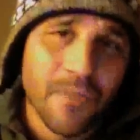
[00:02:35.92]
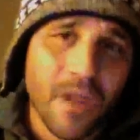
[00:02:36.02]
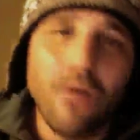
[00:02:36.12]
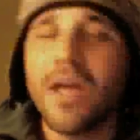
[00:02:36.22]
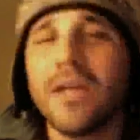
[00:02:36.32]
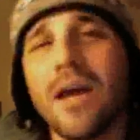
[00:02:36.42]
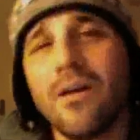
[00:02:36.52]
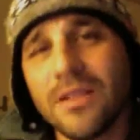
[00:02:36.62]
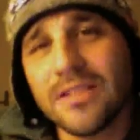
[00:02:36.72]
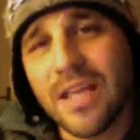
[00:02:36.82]
Okay, now
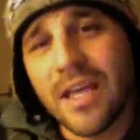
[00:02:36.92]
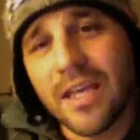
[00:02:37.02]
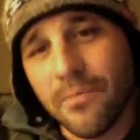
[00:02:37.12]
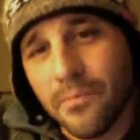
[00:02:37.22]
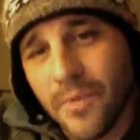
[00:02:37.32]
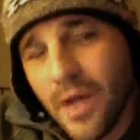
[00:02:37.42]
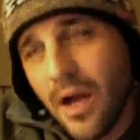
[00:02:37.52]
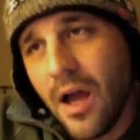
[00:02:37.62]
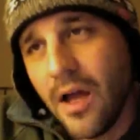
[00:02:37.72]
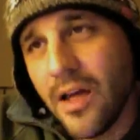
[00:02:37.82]
let's take
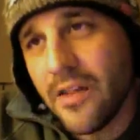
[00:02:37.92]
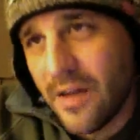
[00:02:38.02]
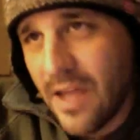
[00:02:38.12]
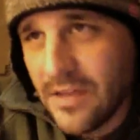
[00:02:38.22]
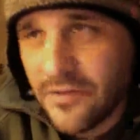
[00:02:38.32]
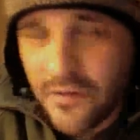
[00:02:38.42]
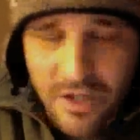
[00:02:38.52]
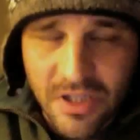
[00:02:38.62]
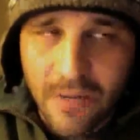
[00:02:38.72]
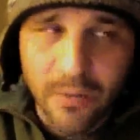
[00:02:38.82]
another case. For
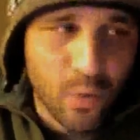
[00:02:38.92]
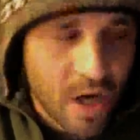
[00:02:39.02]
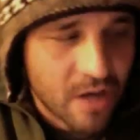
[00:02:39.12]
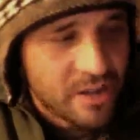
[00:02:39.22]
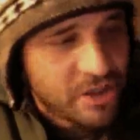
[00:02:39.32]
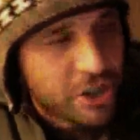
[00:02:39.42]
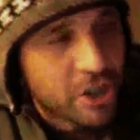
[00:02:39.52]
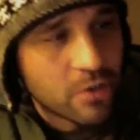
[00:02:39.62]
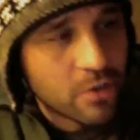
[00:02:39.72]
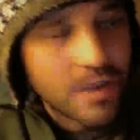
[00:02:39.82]
example, where is
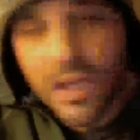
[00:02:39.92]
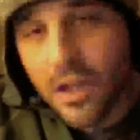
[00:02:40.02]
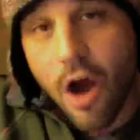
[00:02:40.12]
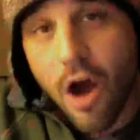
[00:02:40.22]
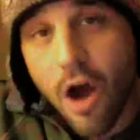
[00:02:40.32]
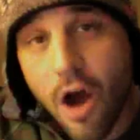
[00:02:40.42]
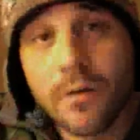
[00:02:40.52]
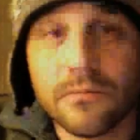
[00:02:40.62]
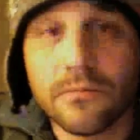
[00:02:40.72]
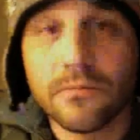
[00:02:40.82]
Sharia law
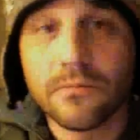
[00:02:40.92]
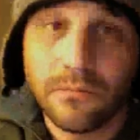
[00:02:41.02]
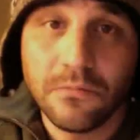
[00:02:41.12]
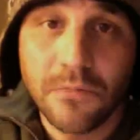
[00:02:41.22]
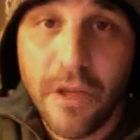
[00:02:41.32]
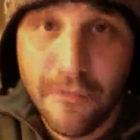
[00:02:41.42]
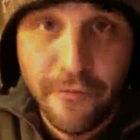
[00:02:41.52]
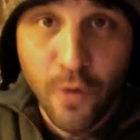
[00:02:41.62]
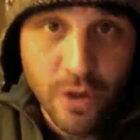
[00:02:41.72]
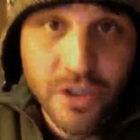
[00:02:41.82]

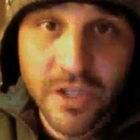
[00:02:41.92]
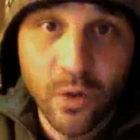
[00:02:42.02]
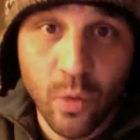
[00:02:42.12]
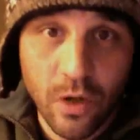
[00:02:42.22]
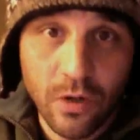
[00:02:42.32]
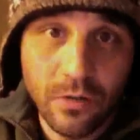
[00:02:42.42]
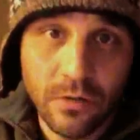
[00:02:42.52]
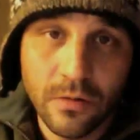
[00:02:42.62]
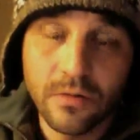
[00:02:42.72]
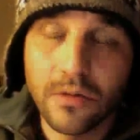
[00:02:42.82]
enforced in the world?
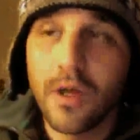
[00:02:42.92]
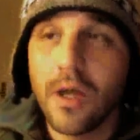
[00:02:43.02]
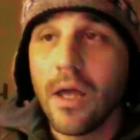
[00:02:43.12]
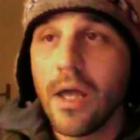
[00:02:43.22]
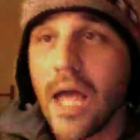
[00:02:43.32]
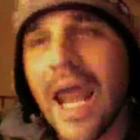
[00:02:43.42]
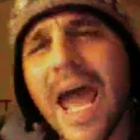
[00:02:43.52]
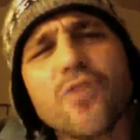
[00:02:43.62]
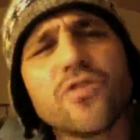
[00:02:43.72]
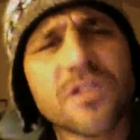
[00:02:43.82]
And
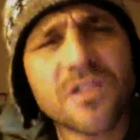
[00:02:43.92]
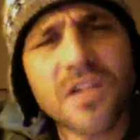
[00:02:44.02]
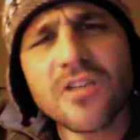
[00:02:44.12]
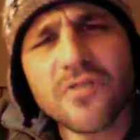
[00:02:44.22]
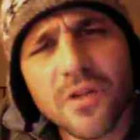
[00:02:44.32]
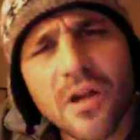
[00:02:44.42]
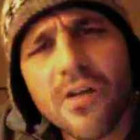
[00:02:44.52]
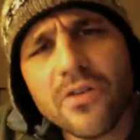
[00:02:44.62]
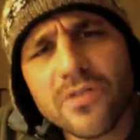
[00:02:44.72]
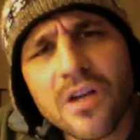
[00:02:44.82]
how successful are
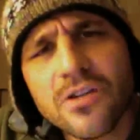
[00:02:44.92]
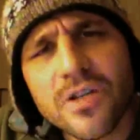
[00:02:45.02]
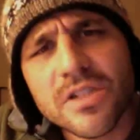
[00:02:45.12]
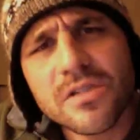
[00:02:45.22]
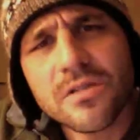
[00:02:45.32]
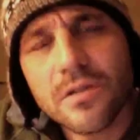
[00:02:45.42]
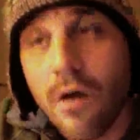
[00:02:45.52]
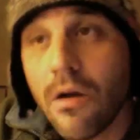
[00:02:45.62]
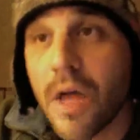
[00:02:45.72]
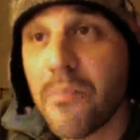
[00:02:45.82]
those countries?
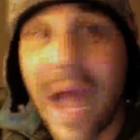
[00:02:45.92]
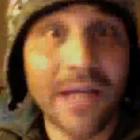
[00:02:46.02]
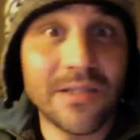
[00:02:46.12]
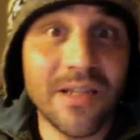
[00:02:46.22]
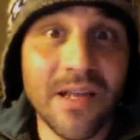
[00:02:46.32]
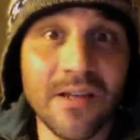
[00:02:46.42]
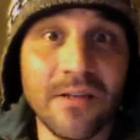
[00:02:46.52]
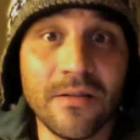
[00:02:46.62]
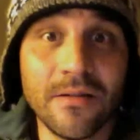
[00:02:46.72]
Okay, Pakistan?